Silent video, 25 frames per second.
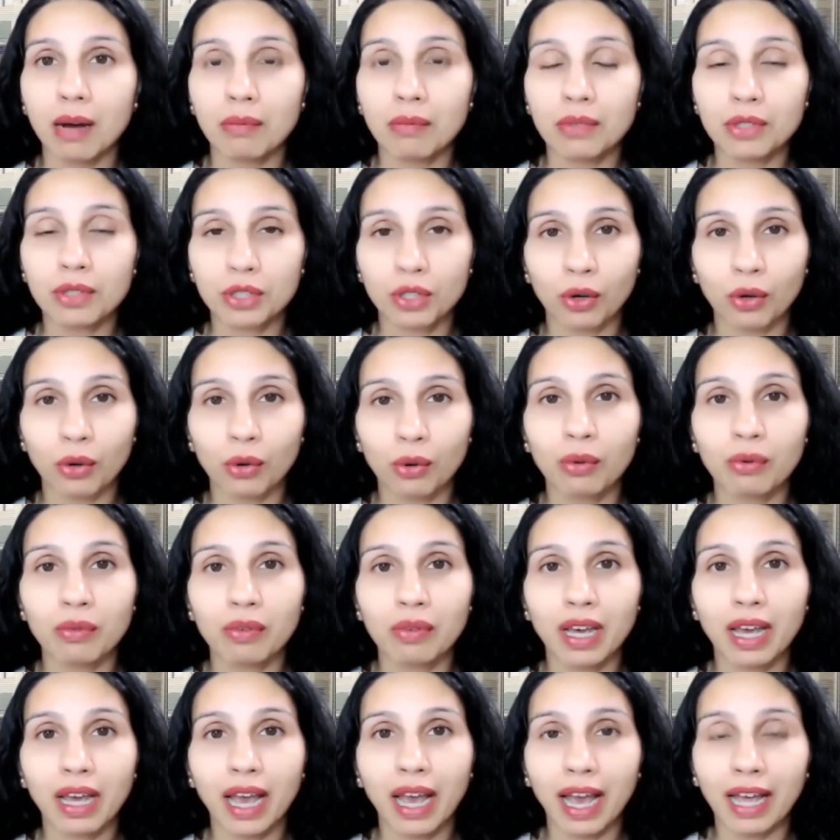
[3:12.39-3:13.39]
So
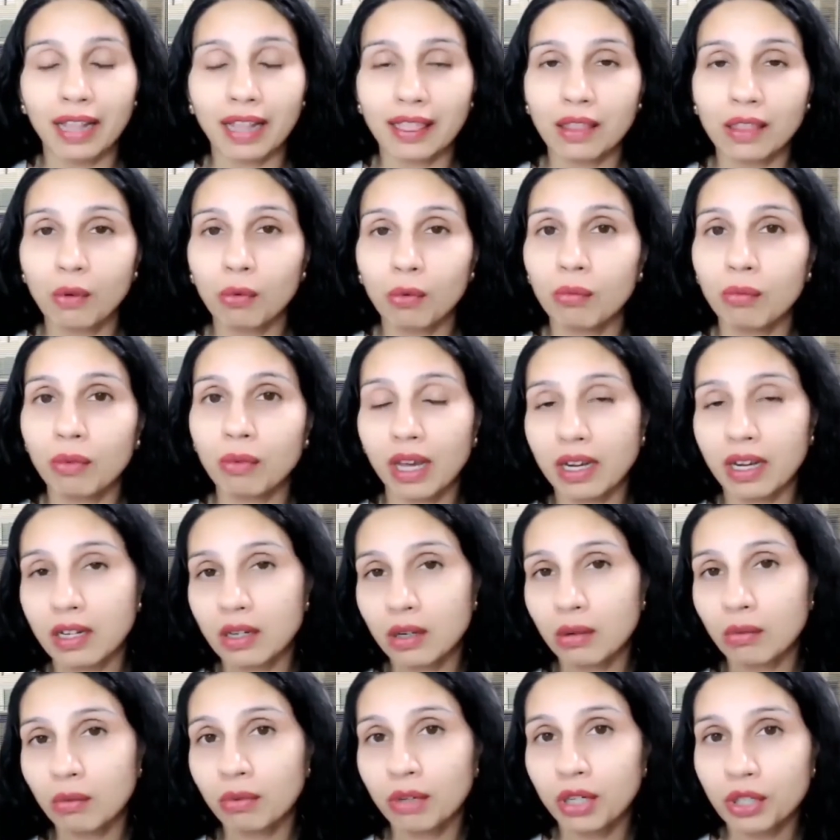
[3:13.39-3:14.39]
at the end
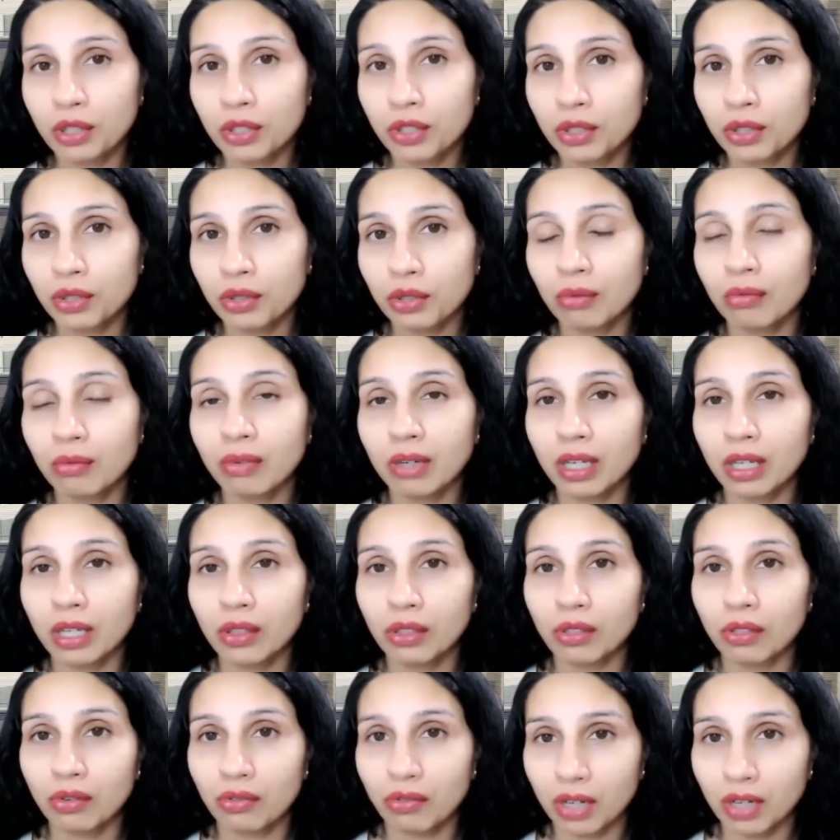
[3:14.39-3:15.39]
of week 2, week
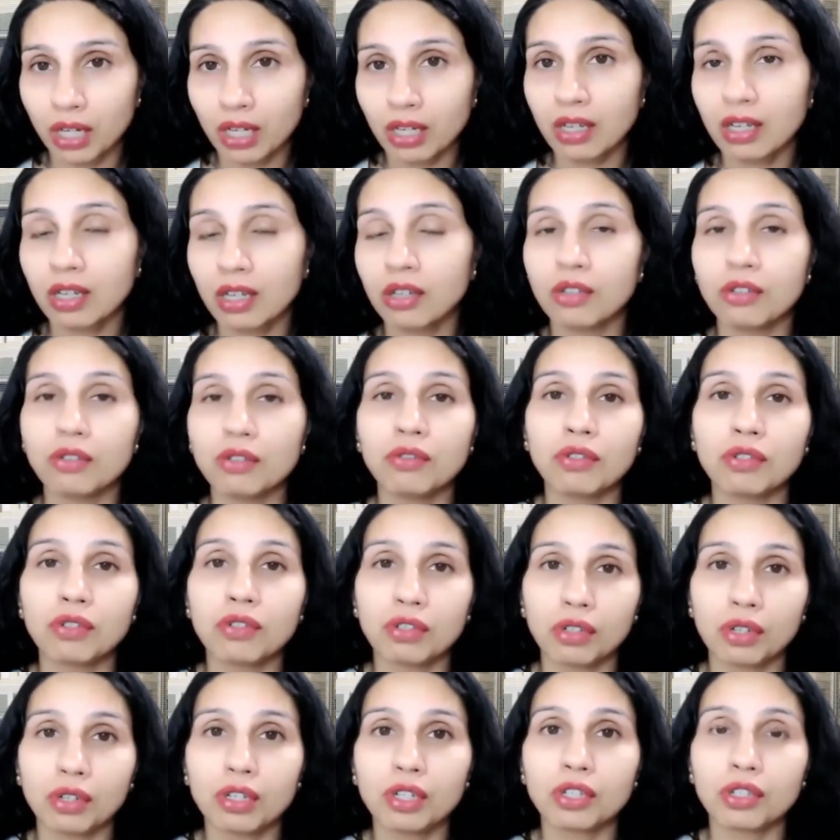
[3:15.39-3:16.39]
3, you
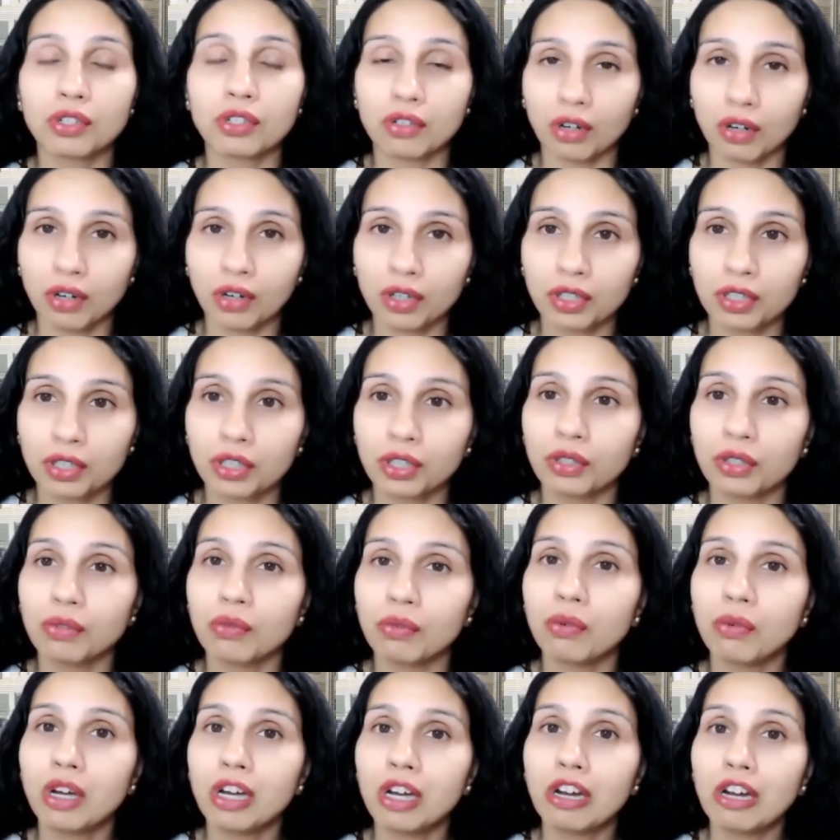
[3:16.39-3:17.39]
should start
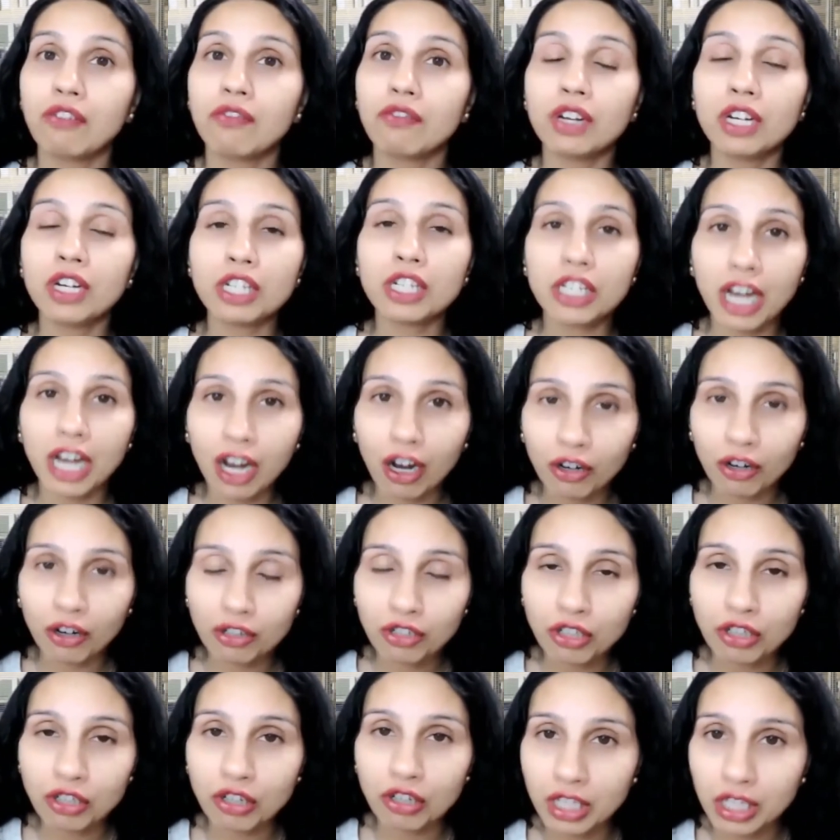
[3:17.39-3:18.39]
to reach out
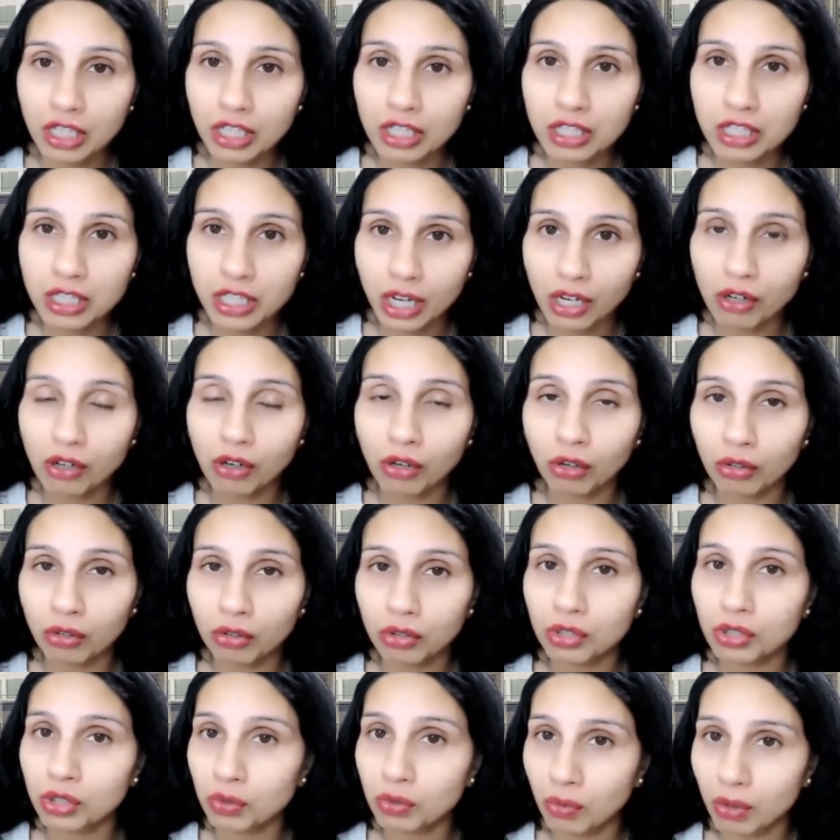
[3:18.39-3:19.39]
to your key
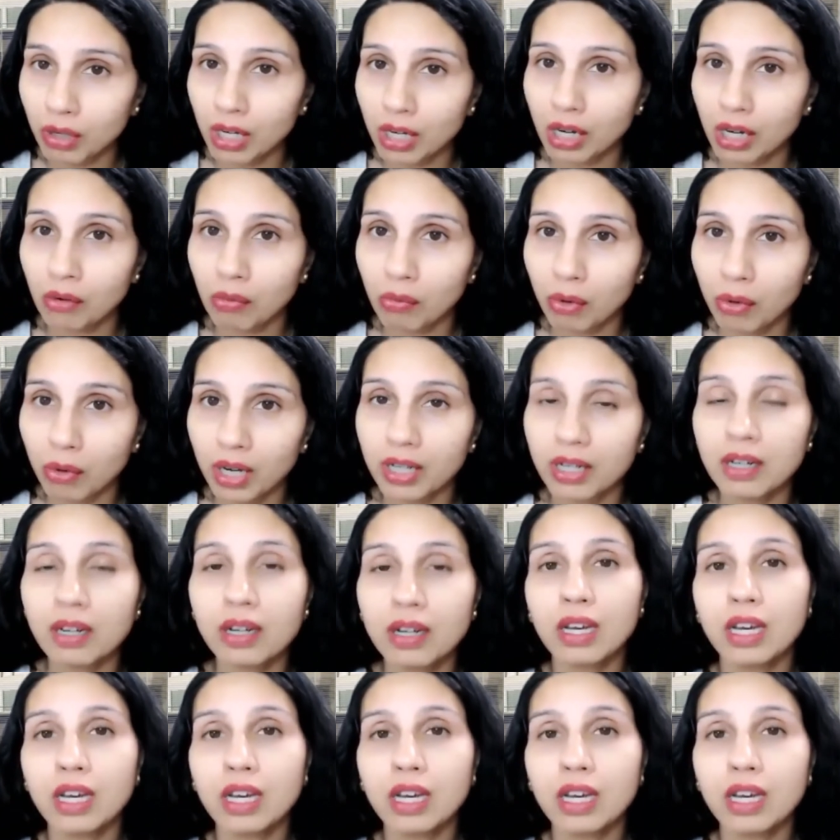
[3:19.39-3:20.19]
stakeholders one-on-one